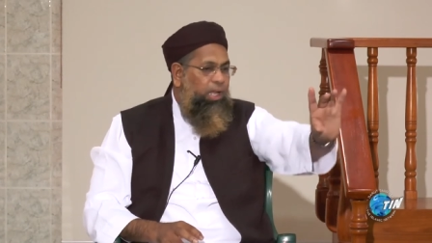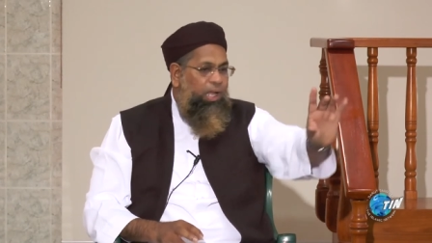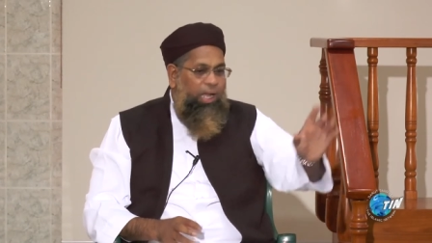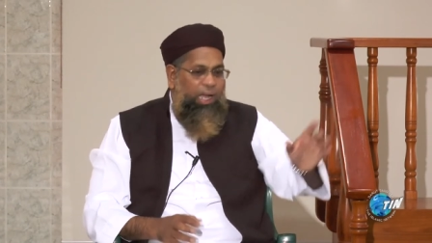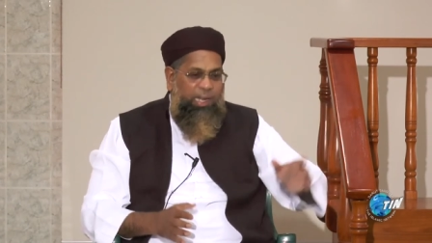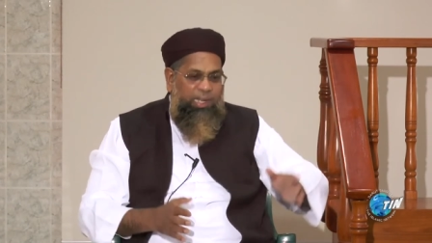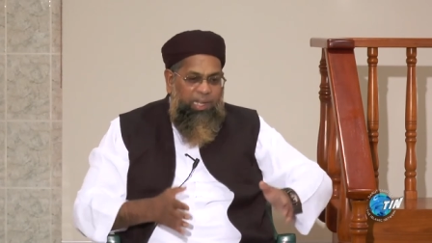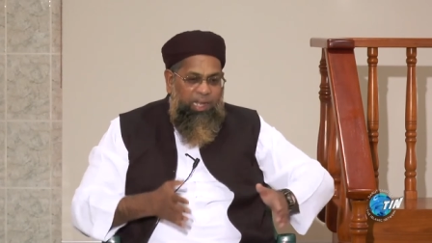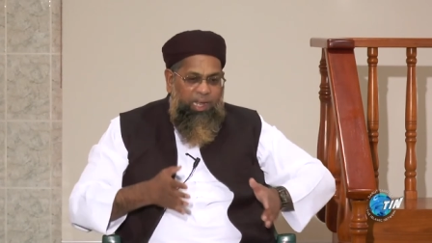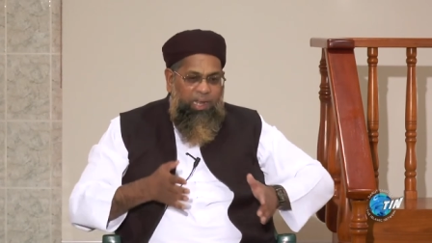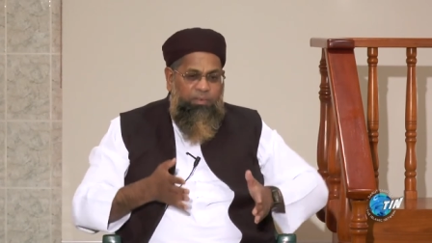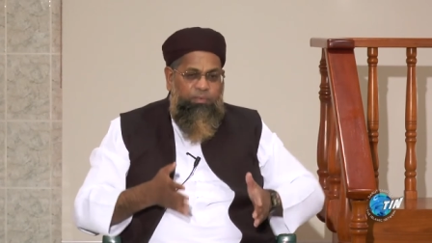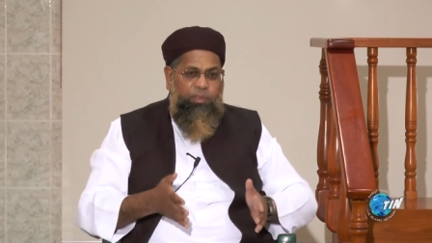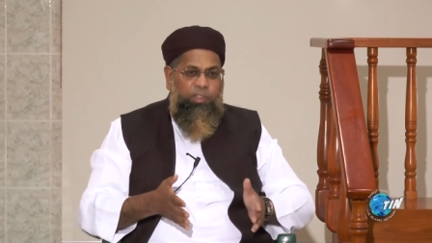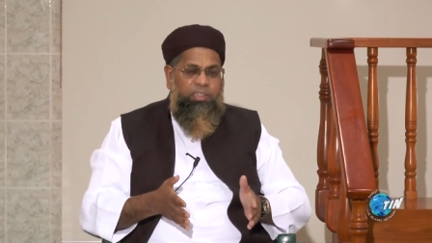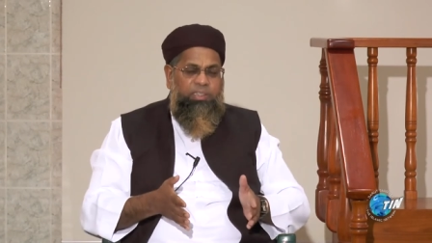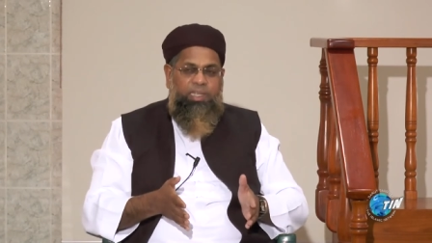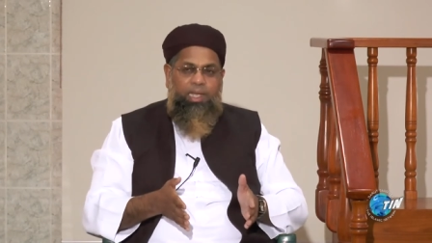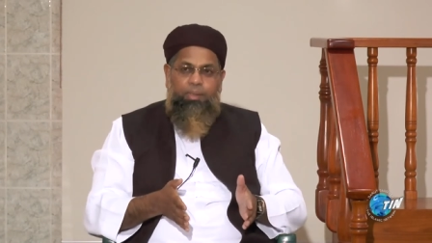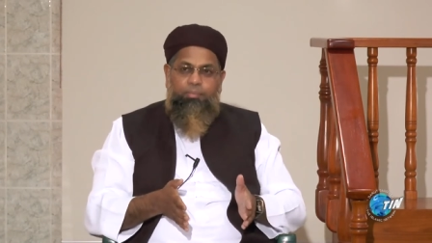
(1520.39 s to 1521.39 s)
And
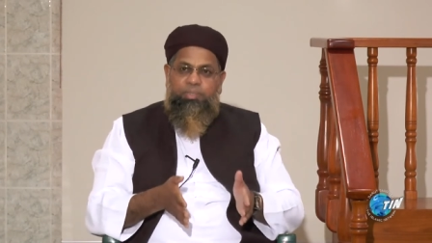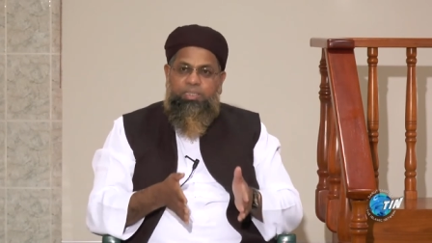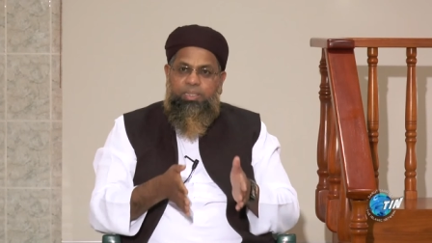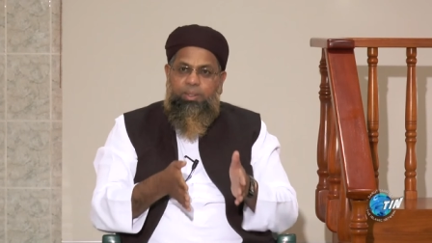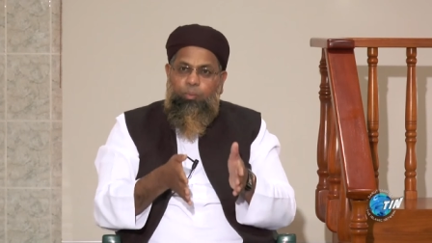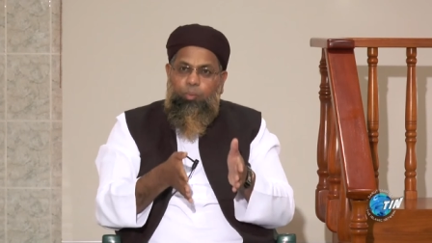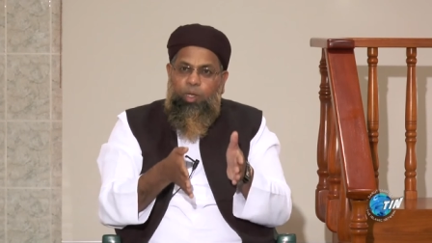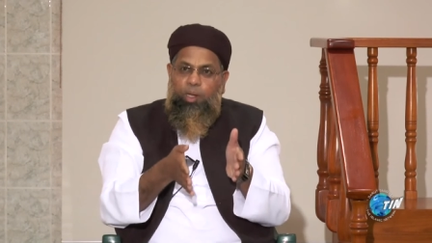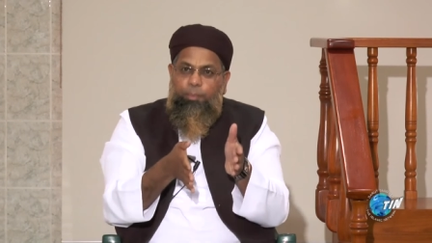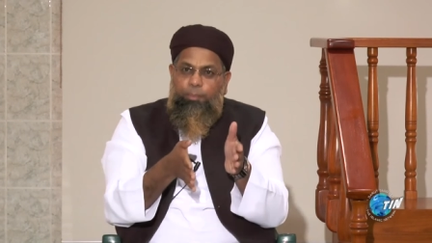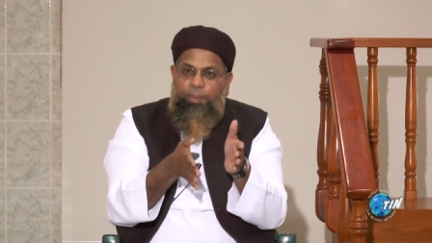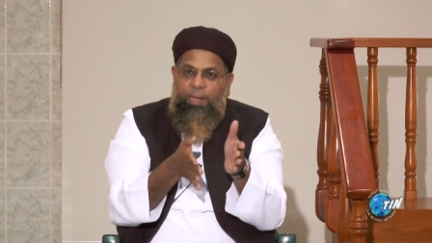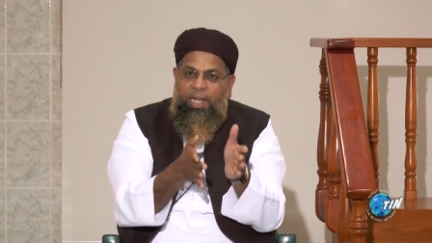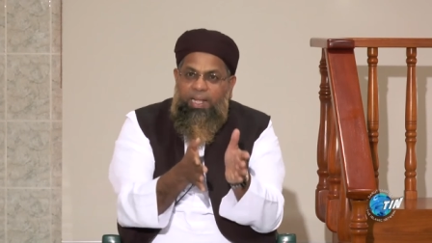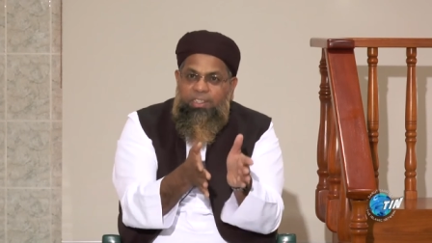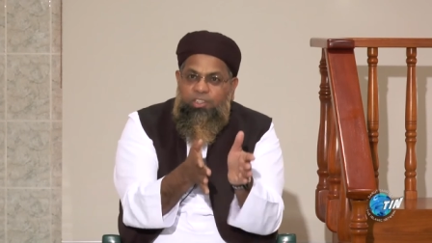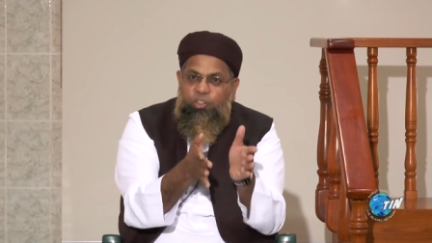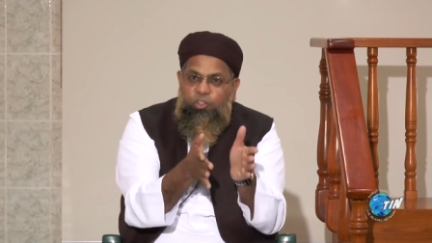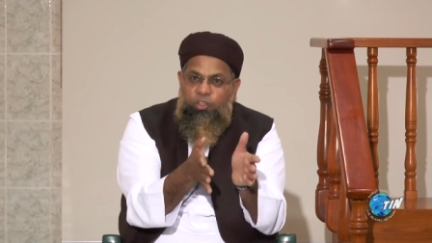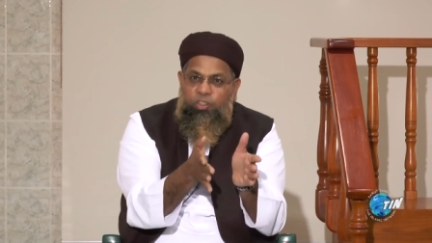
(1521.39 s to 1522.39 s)
every time someone
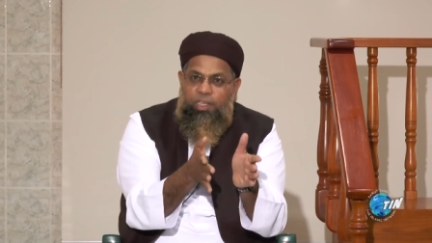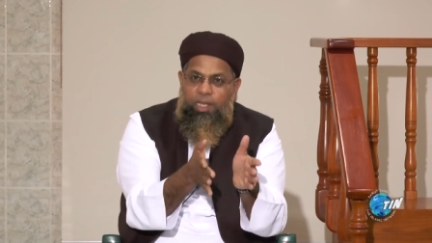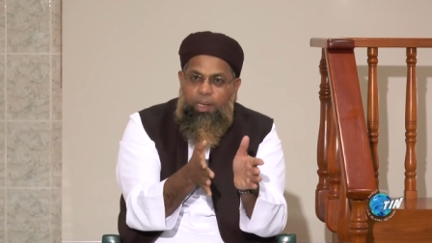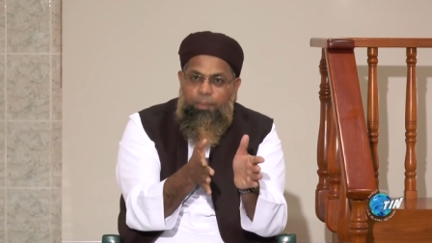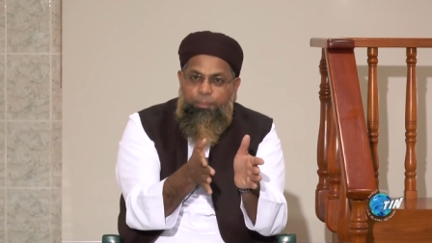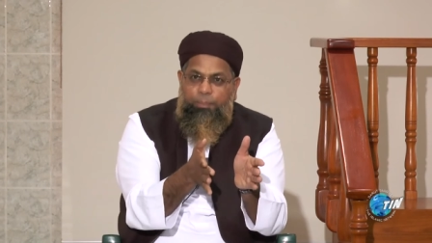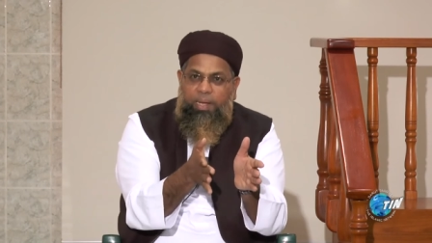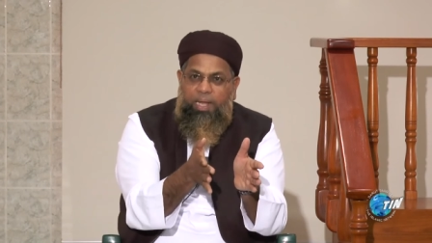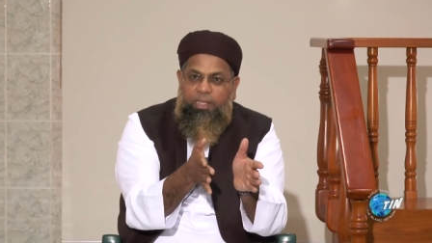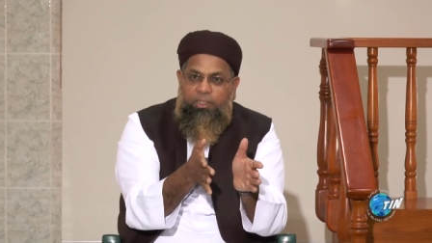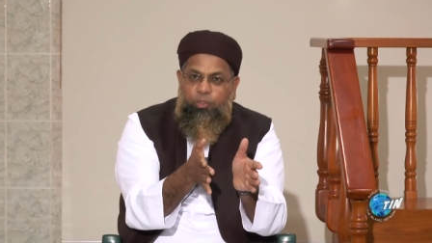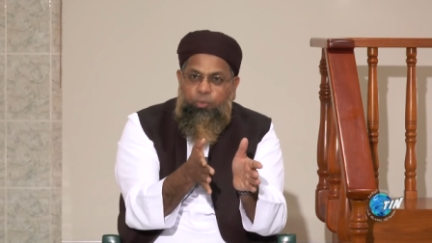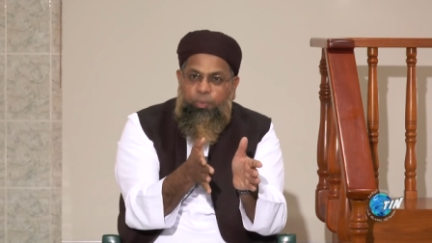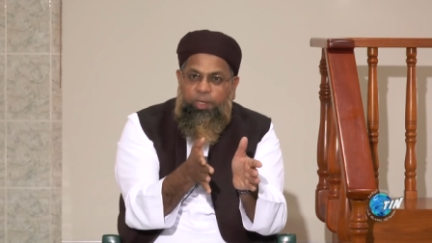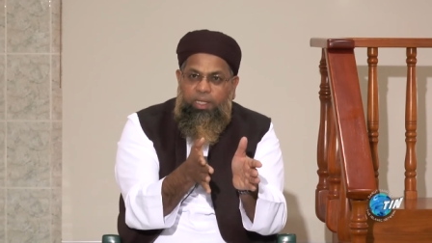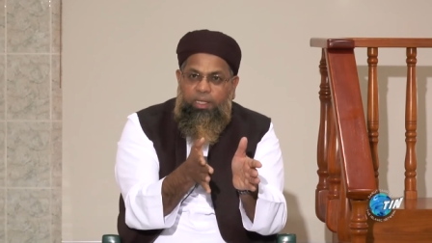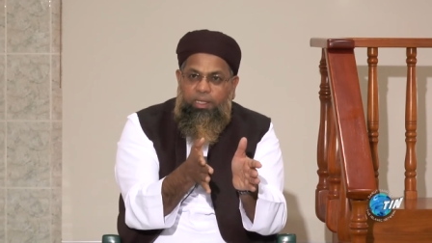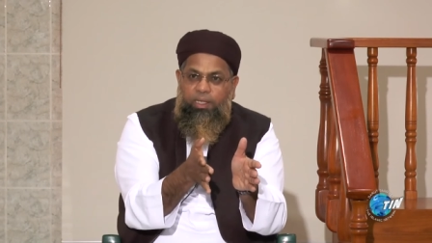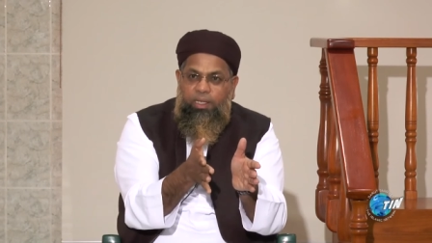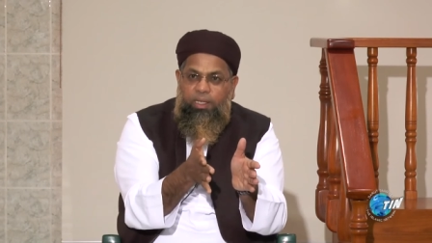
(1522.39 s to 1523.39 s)
passed on that
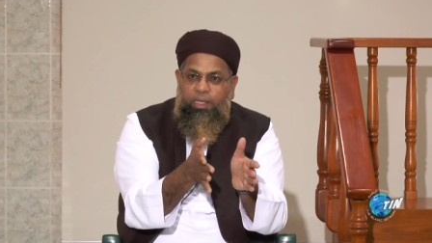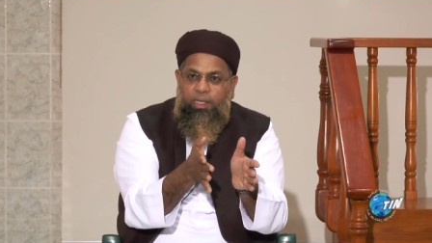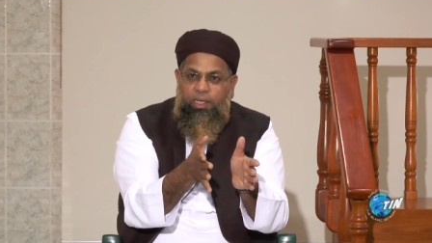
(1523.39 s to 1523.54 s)
pathway,